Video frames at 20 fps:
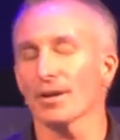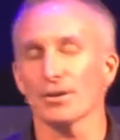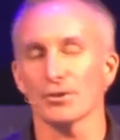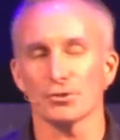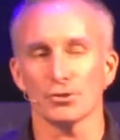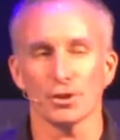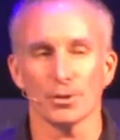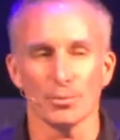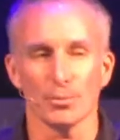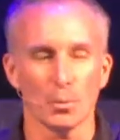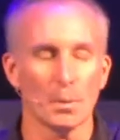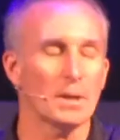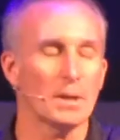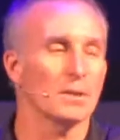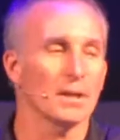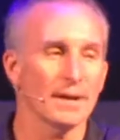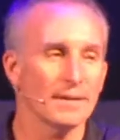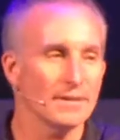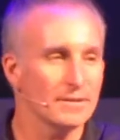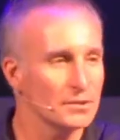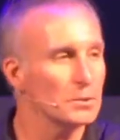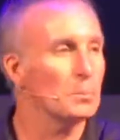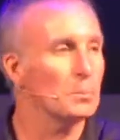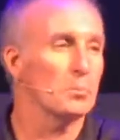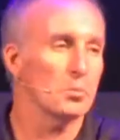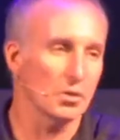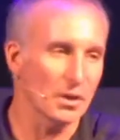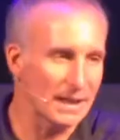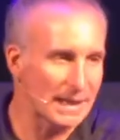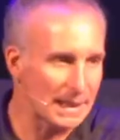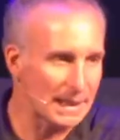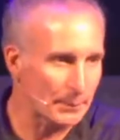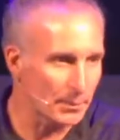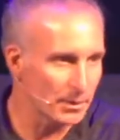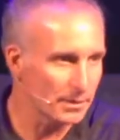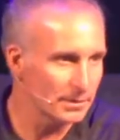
in trouble. We like to blame.